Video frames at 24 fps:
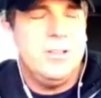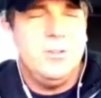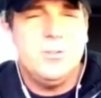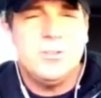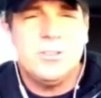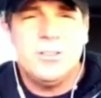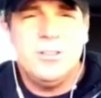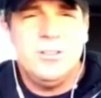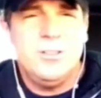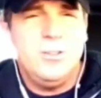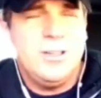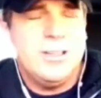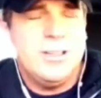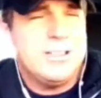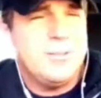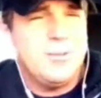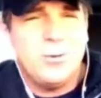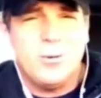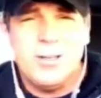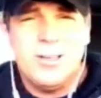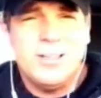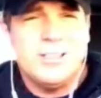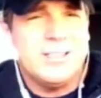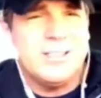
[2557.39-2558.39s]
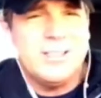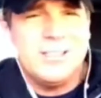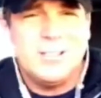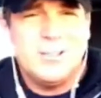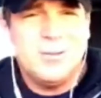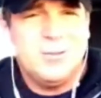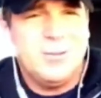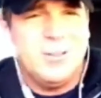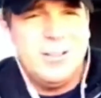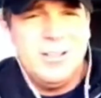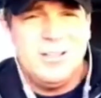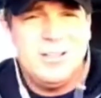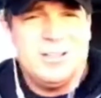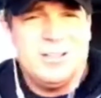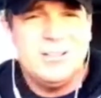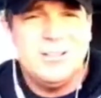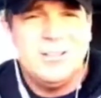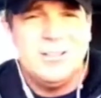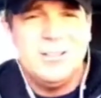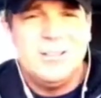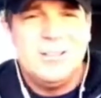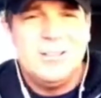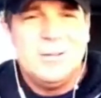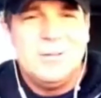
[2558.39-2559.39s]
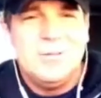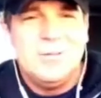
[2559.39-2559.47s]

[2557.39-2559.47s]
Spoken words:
Do you guys have Craigslist over there?